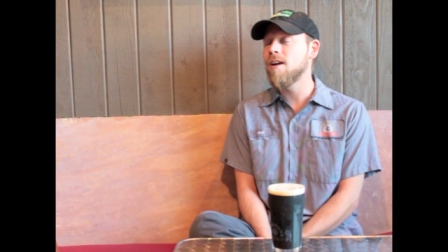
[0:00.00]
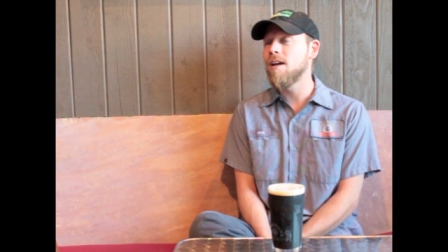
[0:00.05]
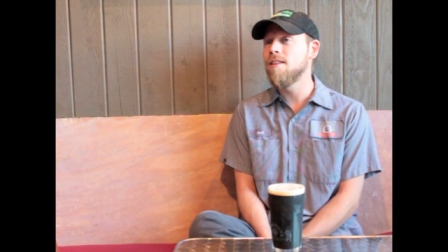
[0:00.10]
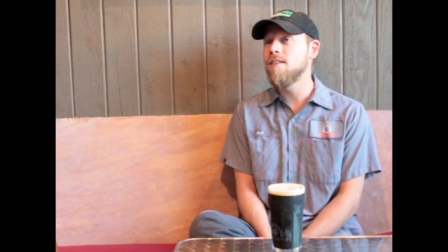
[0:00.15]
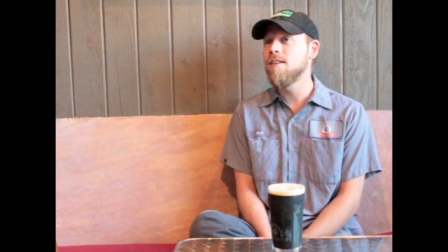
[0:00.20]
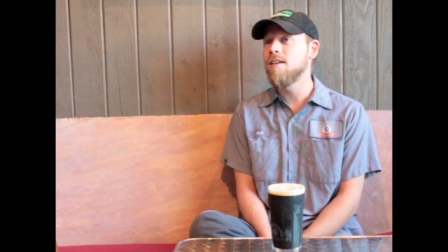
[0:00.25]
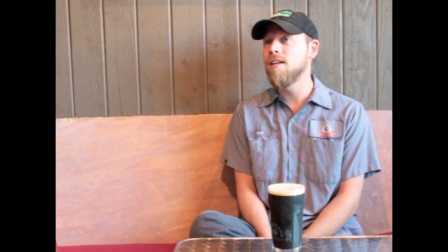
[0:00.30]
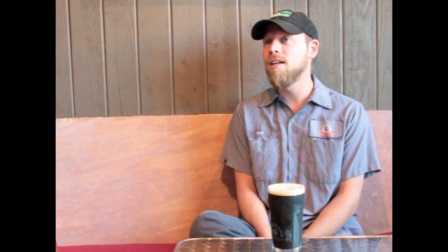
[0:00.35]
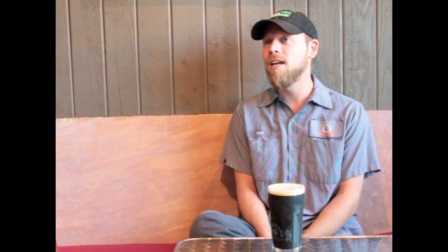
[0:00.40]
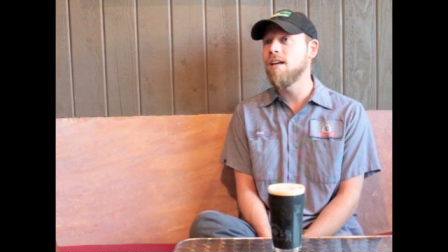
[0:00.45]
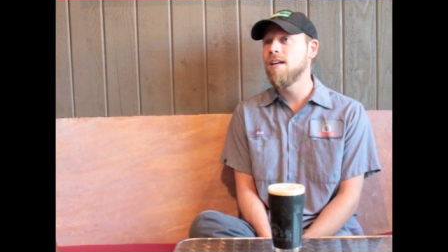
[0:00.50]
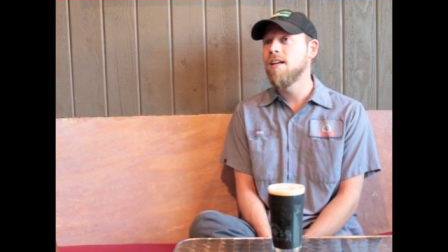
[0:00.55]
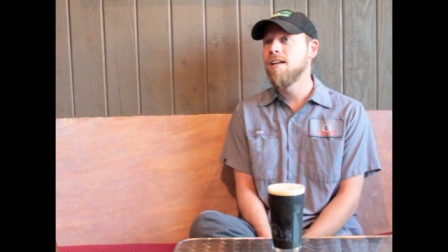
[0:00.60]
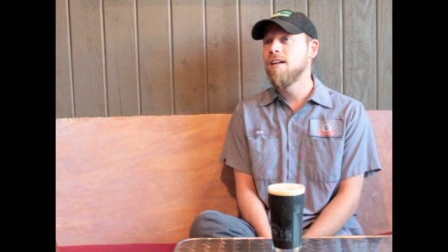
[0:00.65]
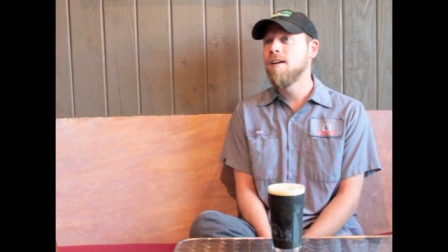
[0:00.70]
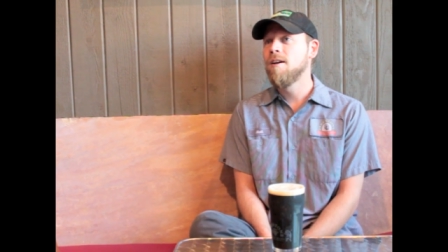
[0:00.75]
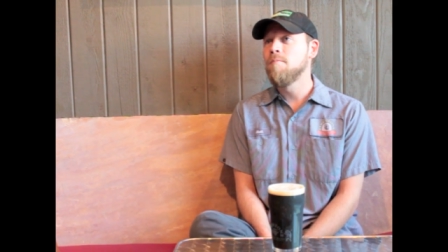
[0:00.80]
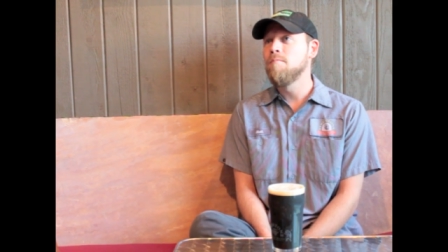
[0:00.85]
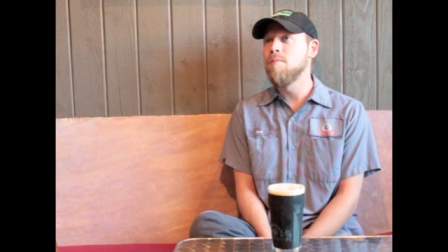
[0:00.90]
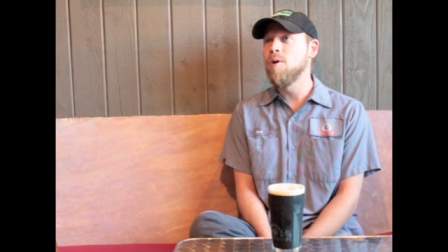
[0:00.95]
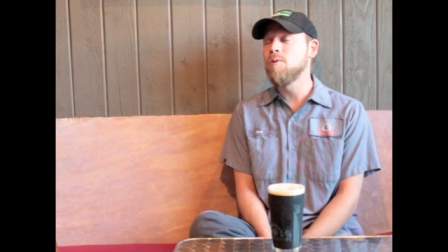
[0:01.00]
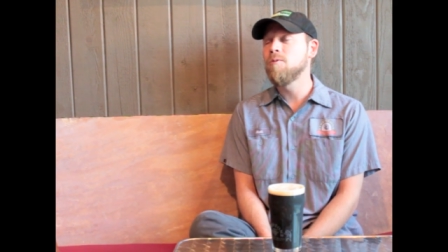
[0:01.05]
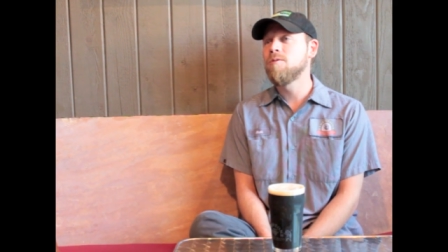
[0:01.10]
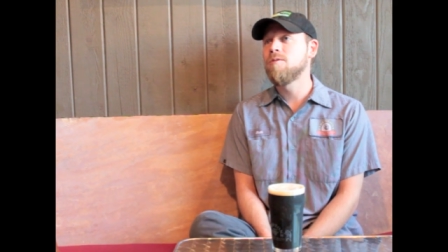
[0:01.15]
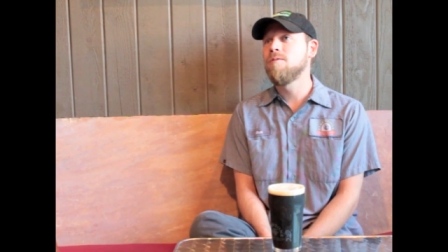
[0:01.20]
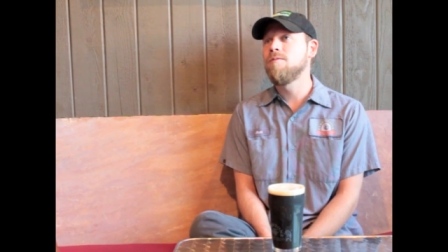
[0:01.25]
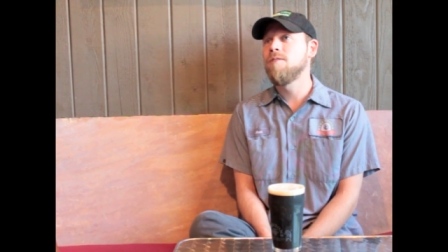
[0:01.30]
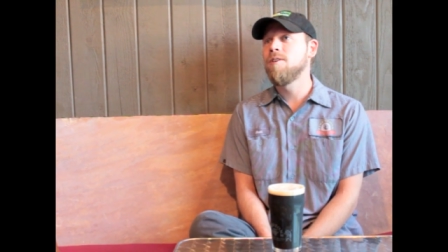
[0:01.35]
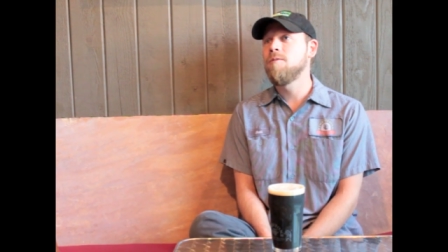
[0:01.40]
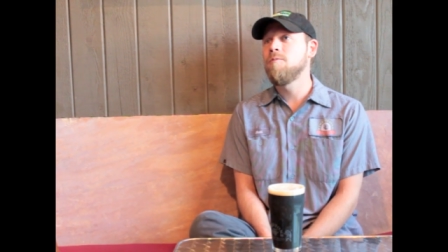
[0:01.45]
I think
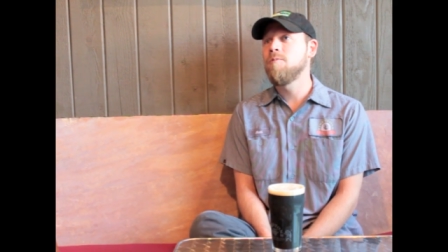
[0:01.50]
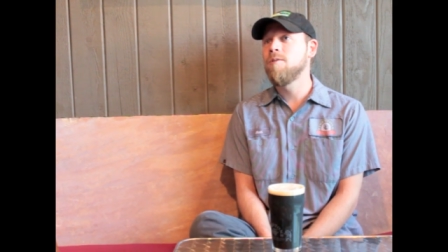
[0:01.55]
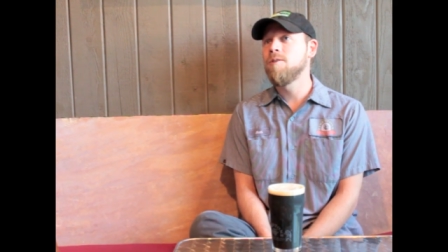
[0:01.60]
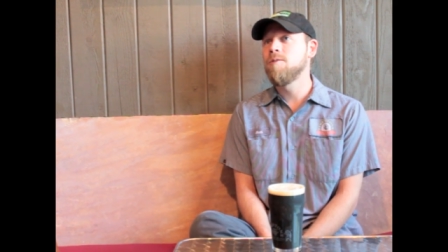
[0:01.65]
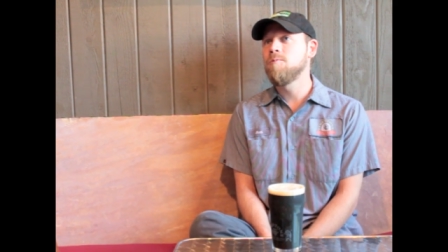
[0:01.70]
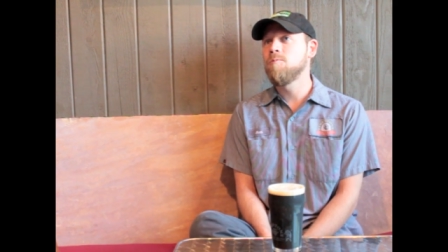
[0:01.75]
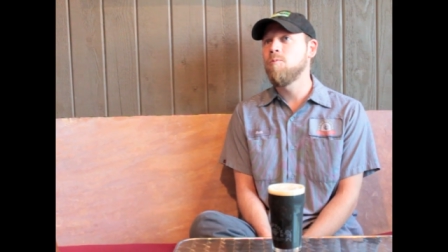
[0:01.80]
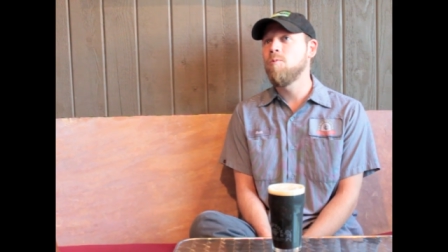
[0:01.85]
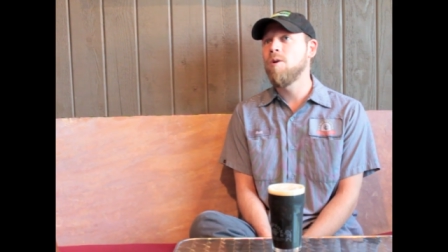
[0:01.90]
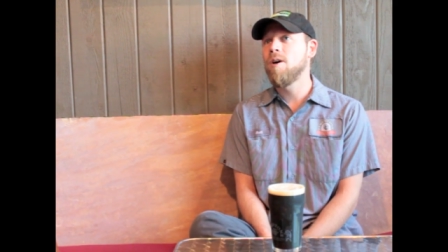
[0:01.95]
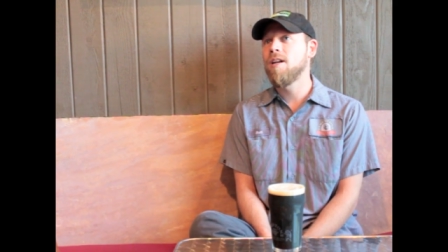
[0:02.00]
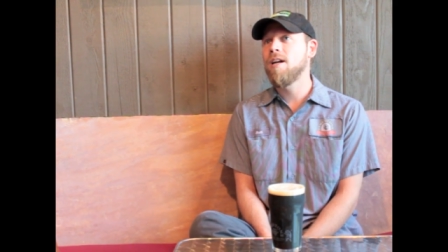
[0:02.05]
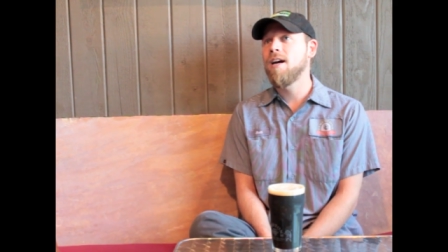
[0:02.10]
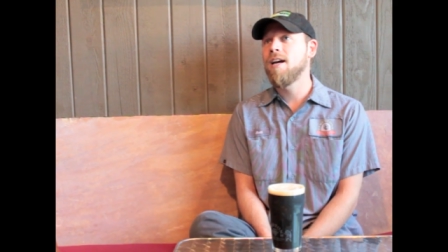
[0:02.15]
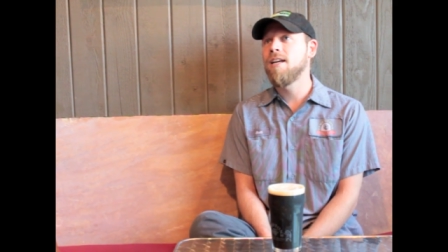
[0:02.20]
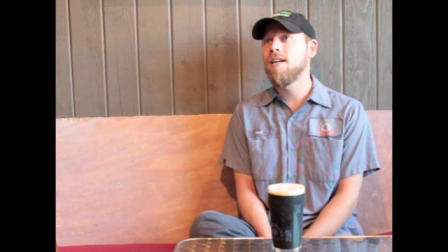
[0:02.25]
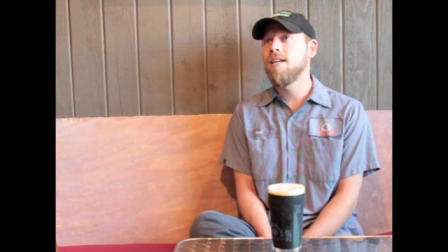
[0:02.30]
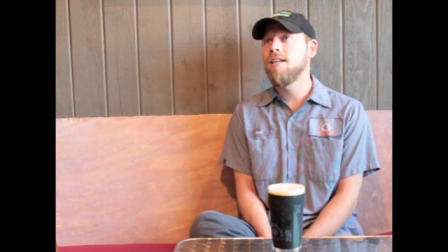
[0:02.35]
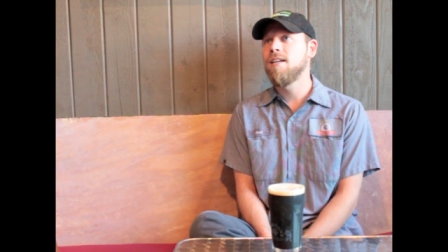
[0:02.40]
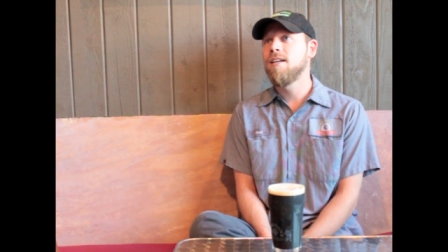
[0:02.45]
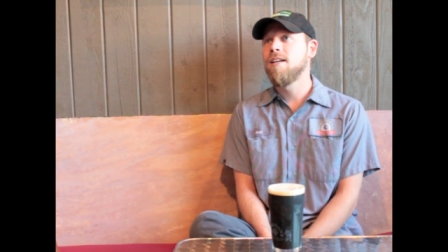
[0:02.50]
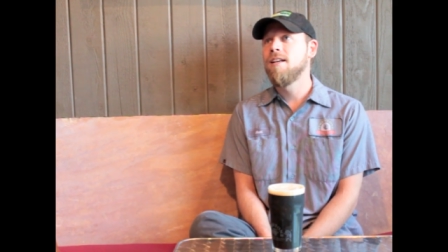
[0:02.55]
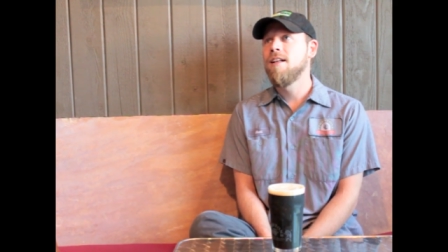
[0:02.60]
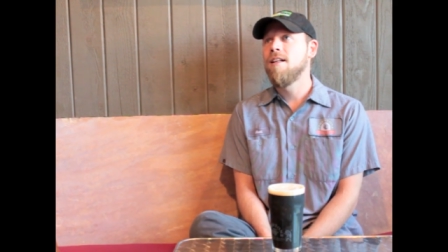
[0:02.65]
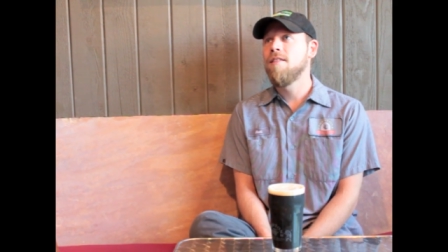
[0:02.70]
most of it was what I